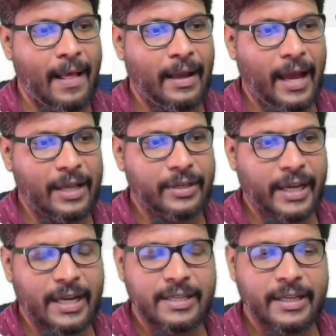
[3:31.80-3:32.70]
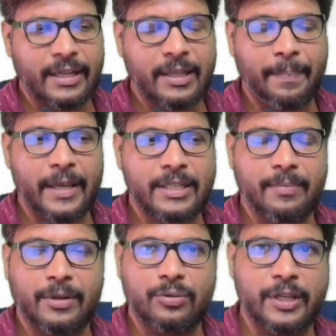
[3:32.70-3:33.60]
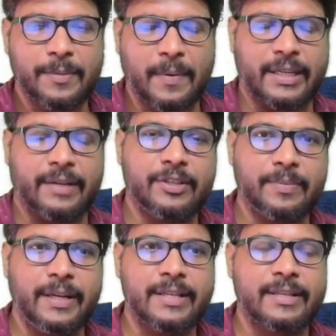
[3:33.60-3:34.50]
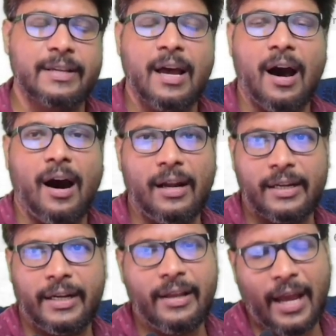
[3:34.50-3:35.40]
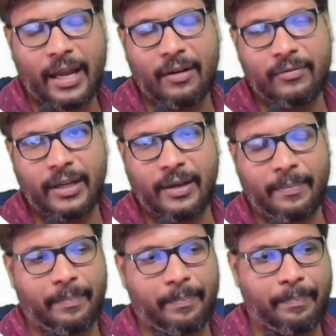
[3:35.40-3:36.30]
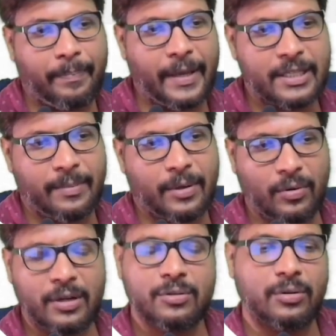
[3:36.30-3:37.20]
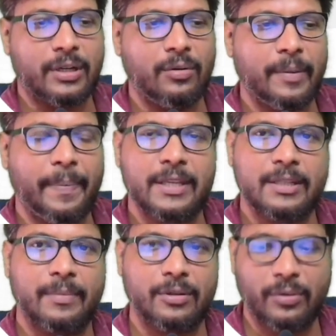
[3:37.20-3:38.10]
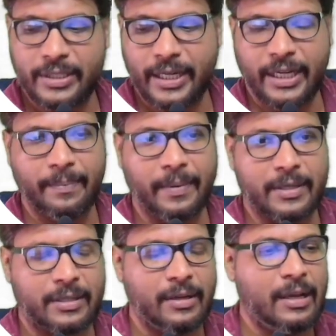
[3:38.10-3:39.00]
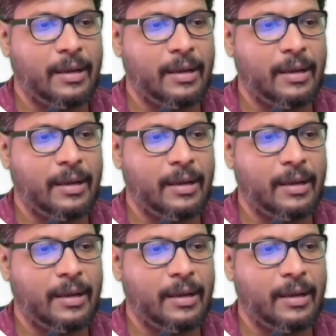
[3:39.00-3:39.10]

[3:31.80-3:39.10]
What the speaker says: as you can see here, the page number 2 is passing, which means already I have the page number 1, so now the page number 2 is getting passed.